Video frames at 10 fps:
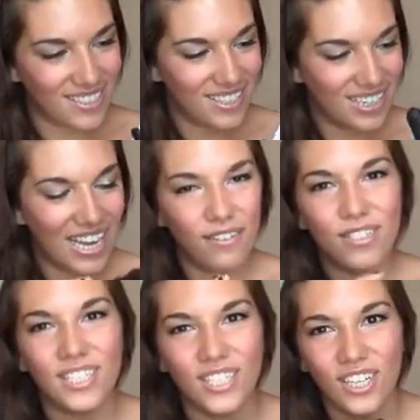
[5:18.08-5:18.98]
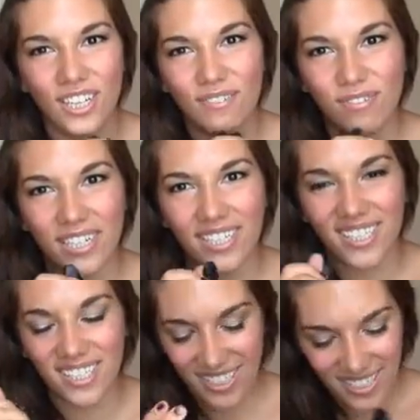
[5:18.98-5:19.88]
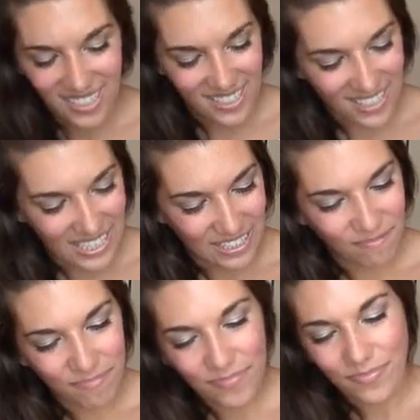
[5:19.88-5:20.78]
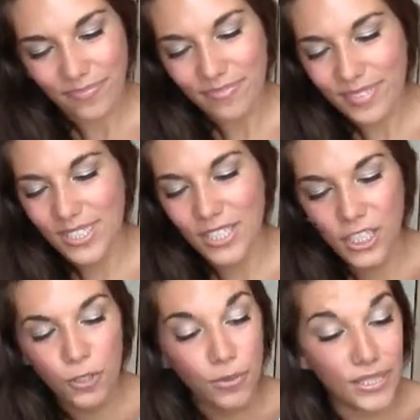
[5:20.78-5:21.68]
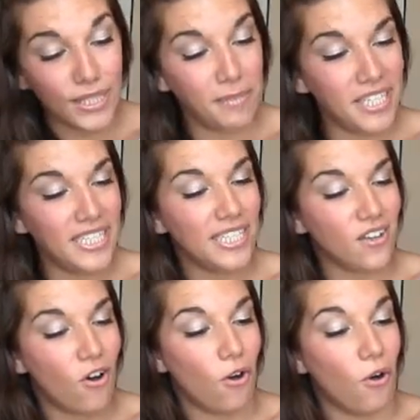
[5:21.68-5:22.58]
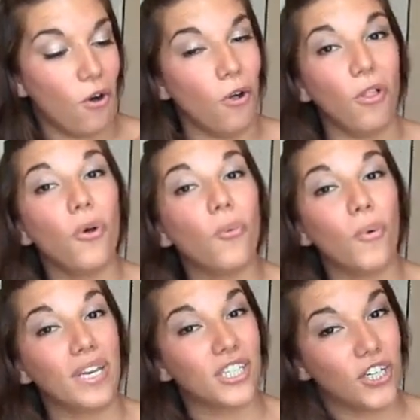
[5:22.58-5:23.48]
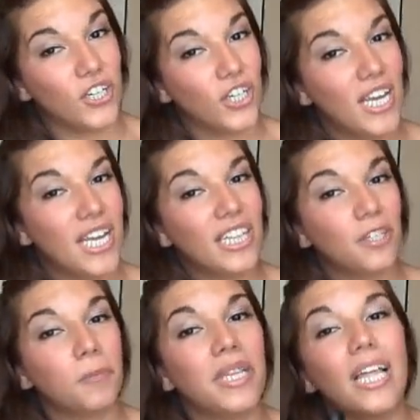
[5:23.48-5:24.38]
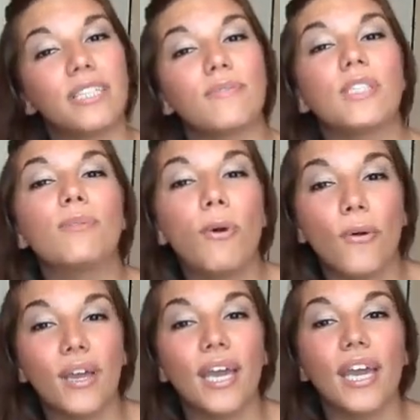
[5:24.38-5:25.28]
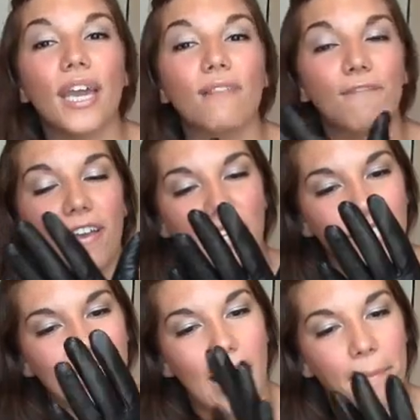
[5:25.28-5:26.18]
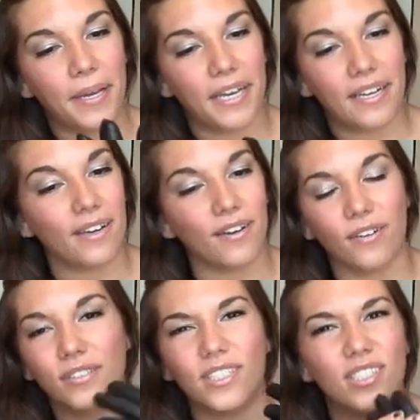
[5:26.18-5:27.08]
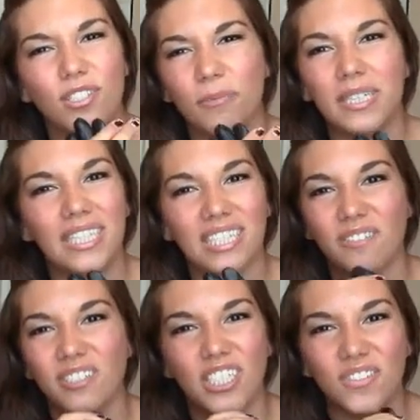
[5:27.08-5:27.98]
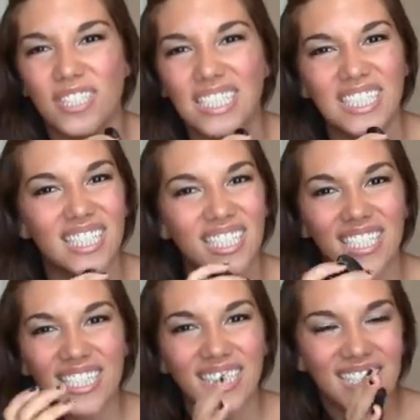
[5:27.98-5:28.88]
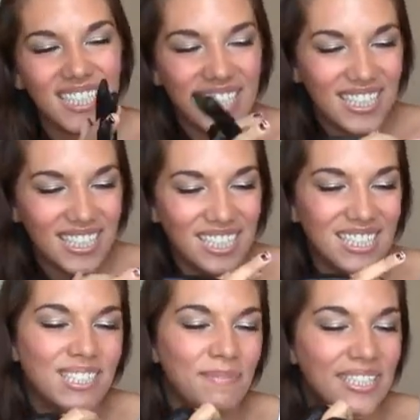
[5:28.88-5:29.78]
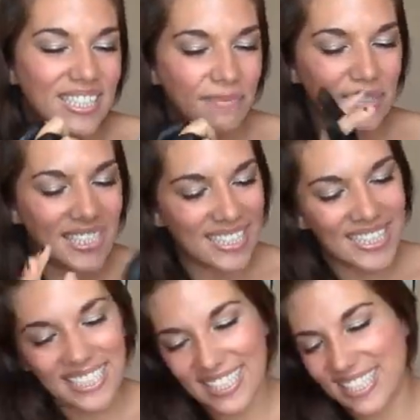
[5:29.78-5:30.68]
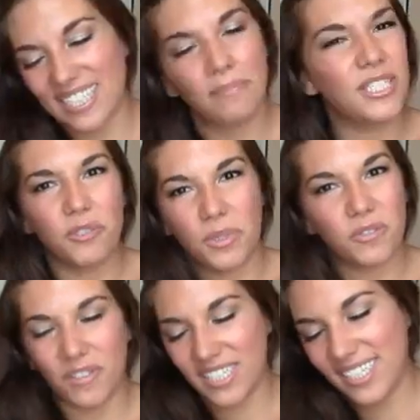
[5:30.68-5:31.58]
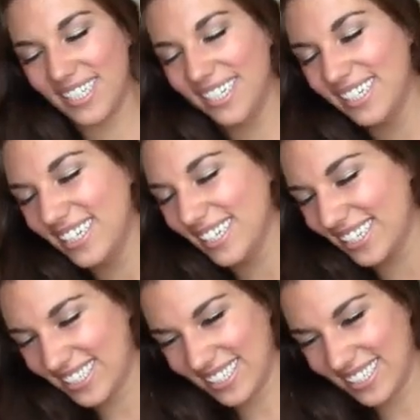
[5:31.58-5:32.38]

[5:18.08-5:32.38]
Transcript: Oh, I have such a glove fetish. Okay, you will see me in these all winter. There will be lots of smoking, face slapping. Oh, just so many things I wanna do with these. I'm gonna spank somebody in these. It's gonna be so much fun.